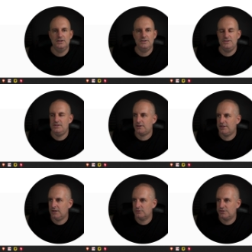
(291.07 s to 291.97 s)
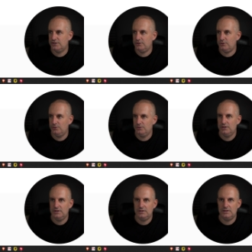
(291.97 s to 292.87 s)
There's nothing else to do
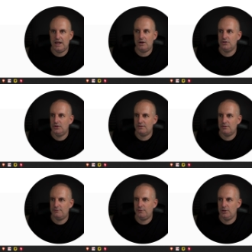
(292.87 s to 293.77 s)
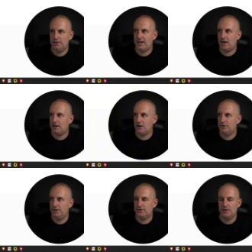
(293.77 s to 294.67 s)
now. You have a fully
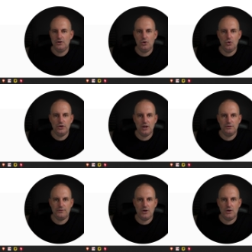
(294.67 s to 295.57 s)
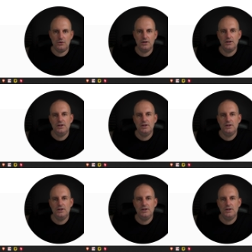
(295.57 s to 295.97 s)
downloaded audio file